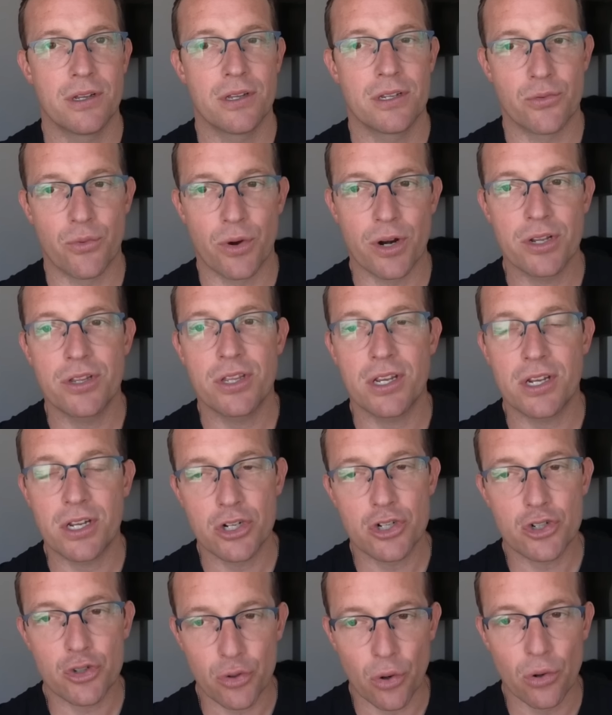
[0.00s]
So what are the
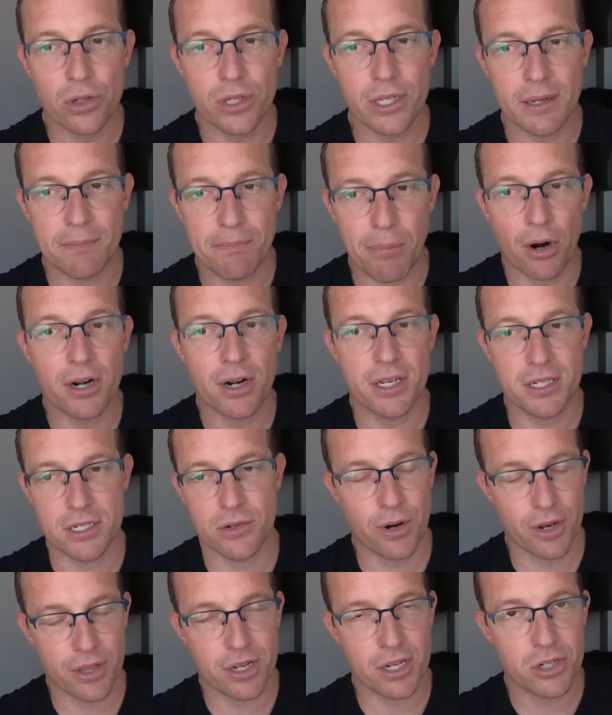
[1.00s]
controlling parties?
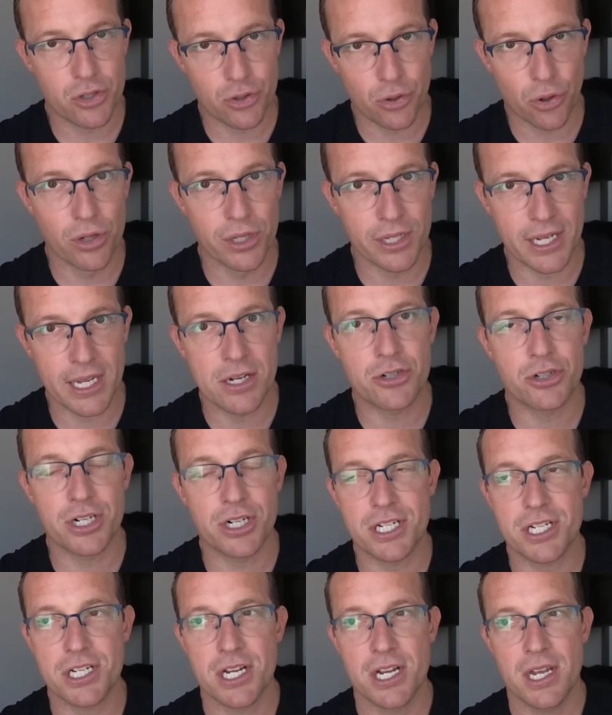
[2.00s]
What are the controlling
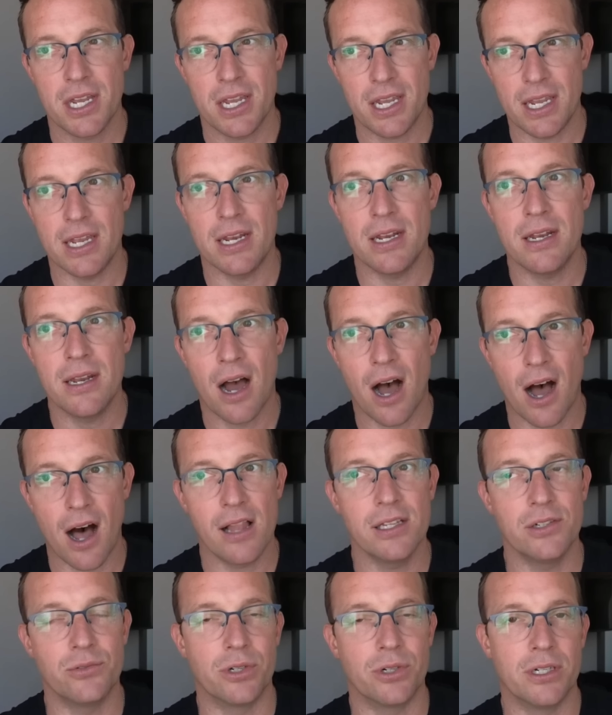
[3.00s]
interests in
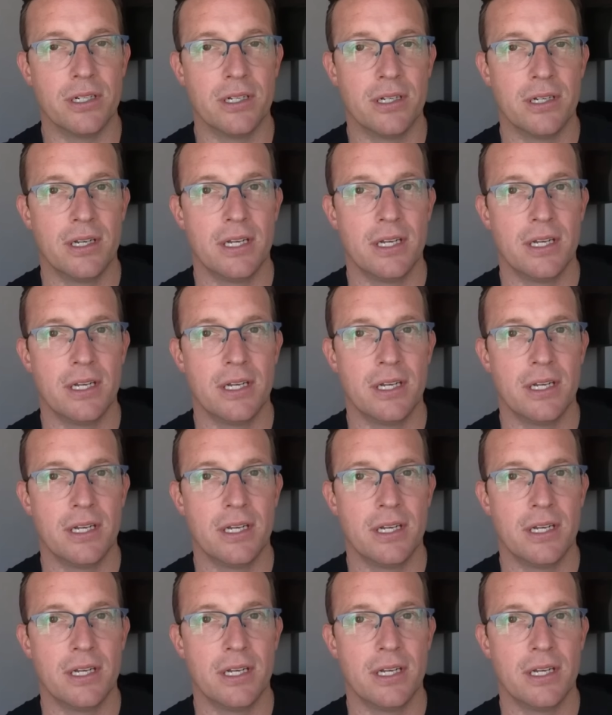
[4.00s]
Hollywood?